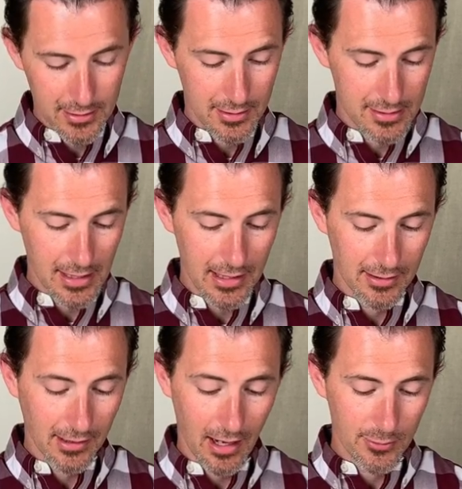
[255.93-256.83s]
stated in
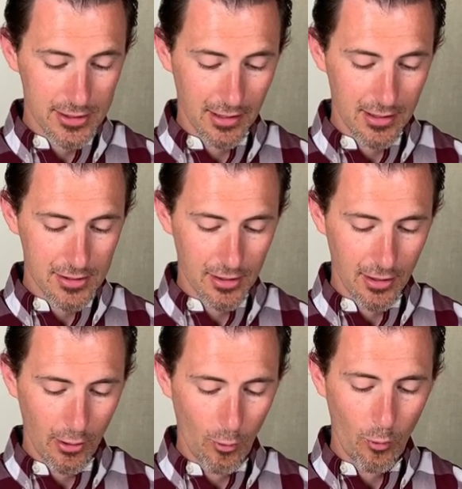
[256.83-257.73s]
the commentary is
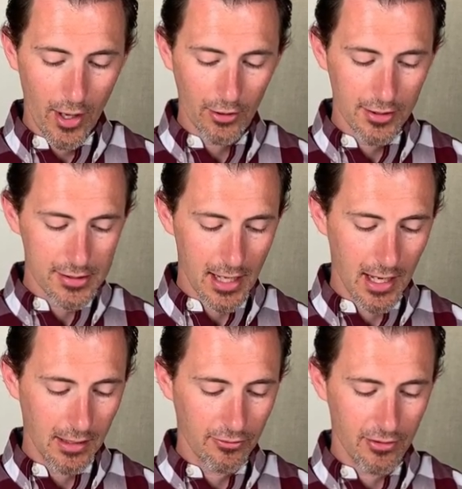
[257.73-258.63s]
a well
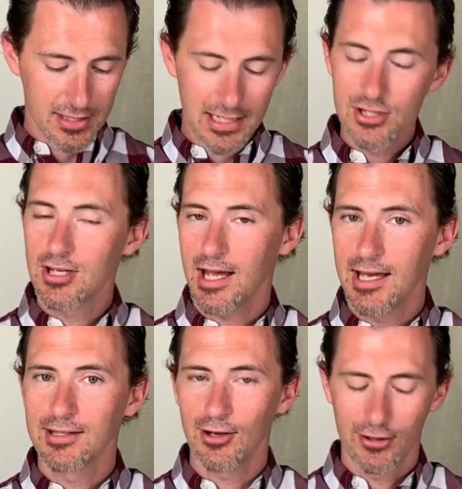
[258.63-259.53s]
designed for teaching
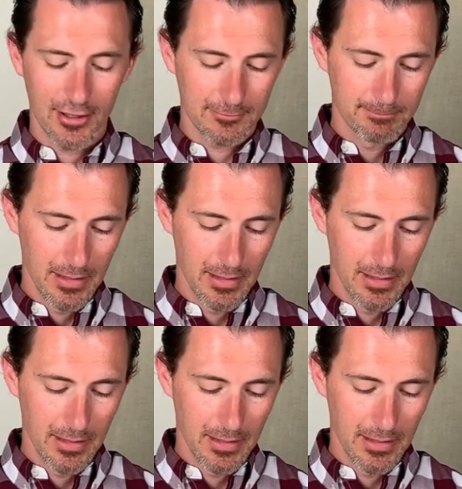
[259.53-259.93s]
and learning.